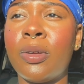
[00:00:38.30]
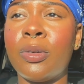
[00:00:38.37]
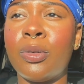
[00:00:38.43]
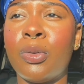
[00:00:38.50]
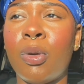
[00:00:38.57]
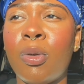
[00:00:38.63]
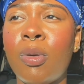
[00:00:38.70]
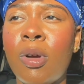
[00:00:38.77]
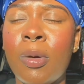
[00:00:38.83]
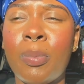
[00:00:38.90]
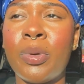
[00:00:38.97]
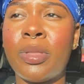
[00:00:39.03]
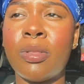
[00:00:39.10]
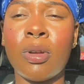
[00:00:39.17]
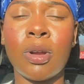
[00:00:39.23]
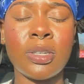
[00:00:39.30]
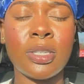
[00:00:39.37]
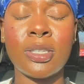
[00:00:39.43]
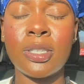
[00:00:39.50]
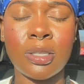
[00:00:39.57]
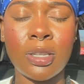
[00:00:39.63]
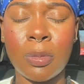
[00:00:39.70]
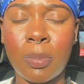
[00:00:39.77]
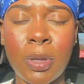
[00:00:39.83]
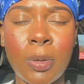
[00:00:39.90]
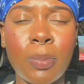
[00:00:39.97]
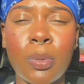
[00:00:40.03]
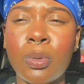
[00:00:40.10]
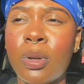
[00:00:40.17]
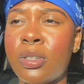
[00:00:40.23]
grow up with narcissistic
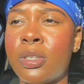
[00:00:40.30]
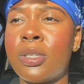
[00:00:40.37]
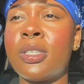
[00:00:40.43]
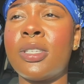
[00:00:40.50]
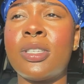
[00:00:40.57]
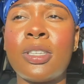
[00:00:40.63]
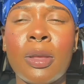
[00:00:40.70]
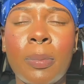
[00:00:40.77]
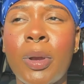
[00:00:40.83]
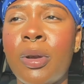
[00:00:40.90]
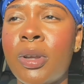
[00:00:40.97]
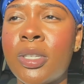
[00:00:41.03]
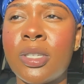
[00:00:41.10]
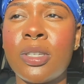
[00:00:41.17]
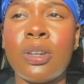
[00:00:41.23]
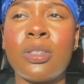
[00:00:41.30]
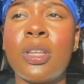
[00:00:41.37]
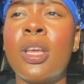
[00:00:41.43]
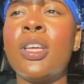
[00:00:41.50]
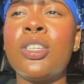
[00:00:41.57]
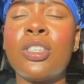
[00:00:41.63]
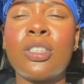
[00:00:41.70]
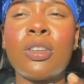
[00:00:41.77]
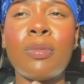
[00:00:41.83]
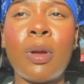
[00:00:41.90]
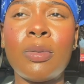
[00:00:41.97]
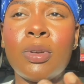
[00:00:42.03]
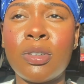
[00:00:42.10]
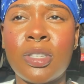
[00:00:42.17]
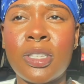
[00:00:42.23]
people, narcissistic parents, just
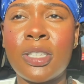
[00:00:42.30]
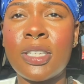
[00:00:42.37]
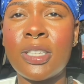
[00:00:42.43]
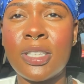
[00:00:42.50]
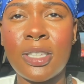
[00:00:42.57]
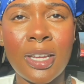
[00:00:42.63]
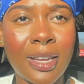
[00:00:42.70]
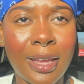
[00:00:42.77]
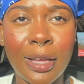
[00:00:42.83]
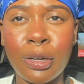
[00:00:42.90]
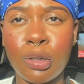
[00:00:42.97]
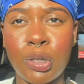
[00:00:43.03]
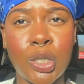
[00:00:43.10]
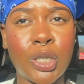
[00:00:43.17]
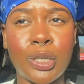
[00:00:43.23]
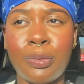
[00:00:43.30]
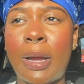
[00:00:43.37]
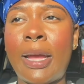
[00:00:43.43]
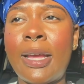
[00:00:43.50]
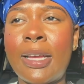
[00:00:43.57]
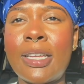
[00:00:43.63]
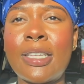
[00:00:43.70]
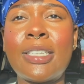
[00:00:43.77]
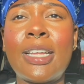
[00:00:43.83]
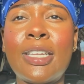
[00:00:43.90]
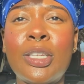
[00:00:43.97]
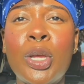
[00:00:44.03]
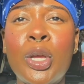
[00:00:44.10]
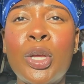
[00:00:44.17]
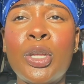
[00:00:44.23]
around narcissistic energy, right? Because
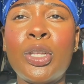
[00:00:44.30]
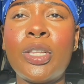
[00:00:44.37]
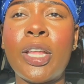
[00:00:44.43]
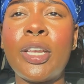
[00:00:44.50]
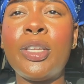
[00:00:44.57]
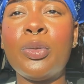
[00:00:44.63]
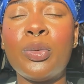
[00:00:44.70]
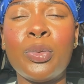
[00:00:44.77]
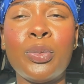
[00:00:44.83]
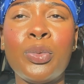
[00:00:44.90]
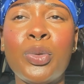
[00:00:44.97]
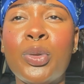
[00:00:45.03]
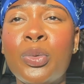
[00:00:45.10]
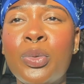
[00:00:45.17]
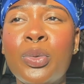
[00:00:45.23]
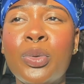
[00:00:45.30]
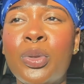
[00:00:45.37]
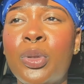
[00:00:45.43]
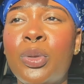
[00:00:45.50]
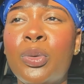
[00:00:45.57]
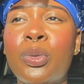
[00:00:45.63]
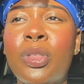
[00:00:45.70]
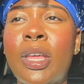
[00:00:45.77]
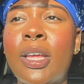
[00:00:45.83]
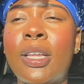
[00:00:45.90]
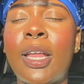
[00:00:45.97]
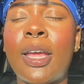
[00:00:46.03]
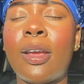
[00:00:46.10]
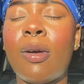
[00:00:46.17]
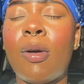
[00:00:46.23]
then you think
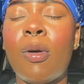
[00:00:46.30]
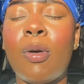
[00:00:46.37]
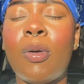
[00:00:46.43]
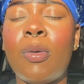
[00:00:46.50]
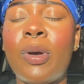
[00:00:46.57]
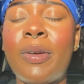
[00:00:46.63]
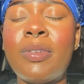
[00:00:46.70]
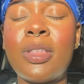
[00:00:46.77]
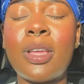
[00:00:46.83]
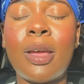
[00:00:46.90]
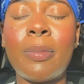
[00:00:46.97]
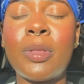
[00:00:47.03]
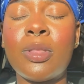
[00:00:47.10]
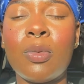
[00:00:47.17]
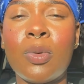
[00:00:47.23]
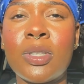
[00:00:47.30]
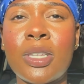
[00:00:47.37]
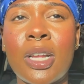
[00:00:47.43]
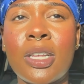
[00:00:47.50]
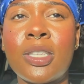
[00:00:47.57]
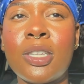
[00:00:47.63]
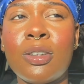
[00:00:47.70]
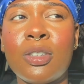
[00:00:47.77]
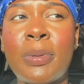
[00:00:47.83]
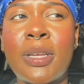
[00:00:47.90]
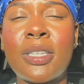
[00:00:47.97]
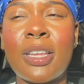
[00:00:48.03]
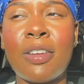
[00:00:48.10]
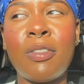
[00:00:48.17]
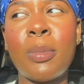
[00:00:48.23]
like, oh, everything I've been through wasn't that serious
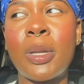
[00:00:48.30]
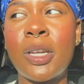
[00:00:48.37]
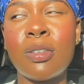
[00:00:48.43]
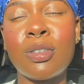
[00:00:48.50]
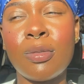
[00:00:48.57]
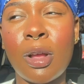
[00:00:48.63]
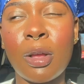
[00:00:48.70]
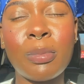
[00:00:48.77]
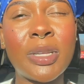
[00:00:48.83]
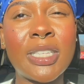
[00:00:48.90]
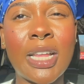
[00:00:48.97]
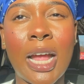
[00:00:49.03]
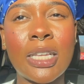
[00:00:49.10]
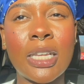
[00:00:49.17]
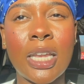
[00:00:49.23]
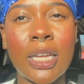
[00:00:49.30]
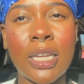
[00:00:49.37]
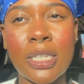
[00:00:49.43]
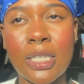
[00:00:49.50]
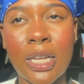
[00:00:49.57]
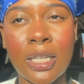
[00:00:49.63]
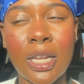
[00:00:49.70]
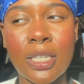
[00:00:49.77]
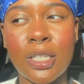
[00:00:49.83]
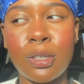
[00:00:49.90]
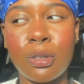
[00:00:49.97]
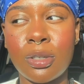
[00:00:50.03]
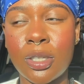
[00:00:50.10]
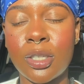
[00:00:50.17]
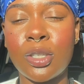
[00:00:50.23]
because everybody else around me is acting like it's not that
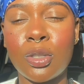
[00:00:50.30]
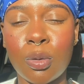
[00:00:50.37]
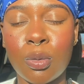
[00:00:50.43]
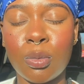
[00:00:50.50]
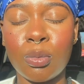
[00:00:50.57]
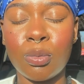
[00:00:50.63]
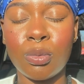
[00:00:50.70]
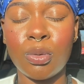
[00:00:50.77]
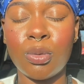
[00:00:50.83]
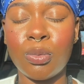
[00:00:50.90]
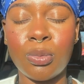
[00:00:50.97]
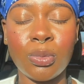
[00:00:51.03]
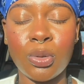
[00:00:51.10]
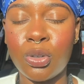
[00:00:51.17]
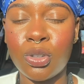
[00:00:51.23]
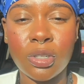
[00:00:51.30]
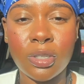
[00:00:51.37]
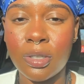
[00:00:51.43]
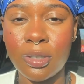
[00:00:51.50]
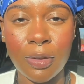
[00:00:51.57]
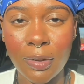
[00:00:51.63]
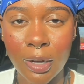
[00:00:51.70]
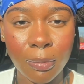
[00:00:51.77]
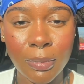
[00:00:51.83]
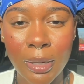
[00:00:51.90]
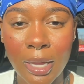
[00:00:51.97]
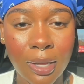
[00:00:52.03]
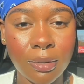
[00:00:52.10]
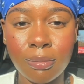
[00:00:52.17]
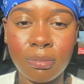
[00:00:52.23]
serious. So you just develop
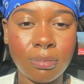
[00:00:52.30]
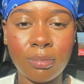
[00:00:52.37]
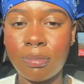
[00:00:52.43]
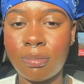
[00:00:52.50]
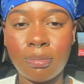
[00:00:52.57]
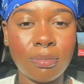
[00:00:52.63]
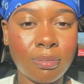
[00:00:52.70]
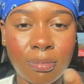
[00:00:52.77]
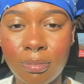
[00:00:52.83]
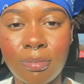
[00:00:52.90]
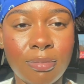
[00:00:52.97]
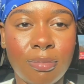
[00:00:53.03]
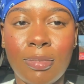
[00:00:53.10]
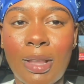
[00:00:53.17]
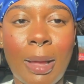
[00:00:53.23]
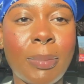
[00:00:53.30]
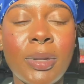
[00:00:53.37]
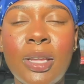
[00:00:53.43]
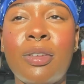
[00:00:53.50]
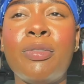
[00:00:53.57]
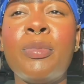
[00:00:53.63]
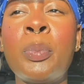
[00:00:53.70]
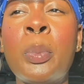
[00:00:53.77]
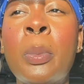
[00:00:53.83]
that belief.